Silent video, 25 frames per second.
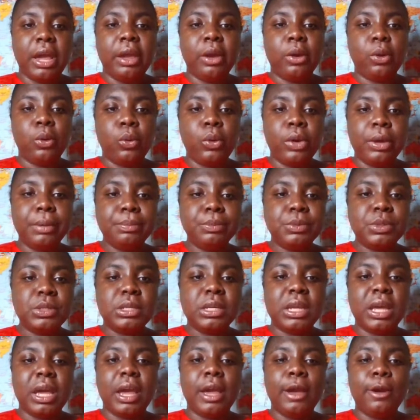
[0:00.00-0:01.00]
equipped,
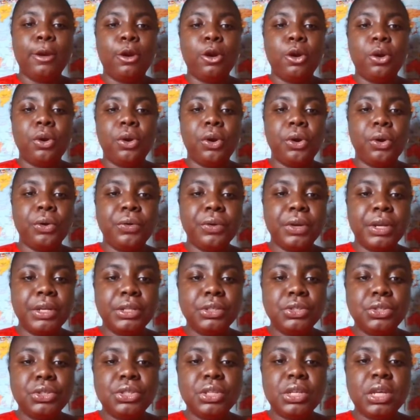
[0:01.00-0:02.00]
they are
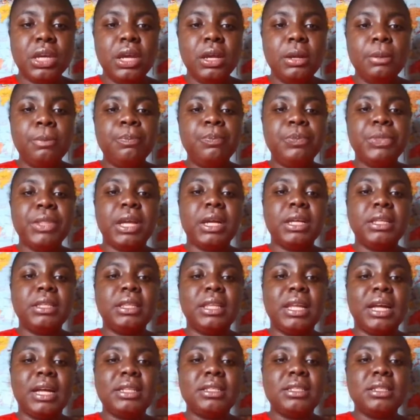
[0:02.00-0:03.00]
encouraged, and
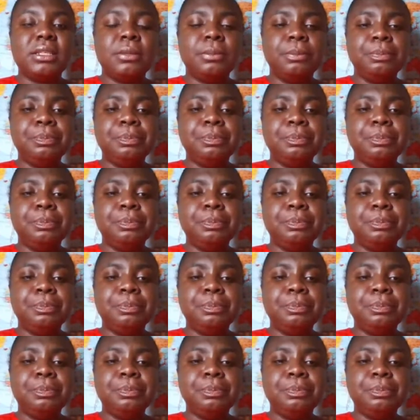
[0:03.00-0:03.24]
that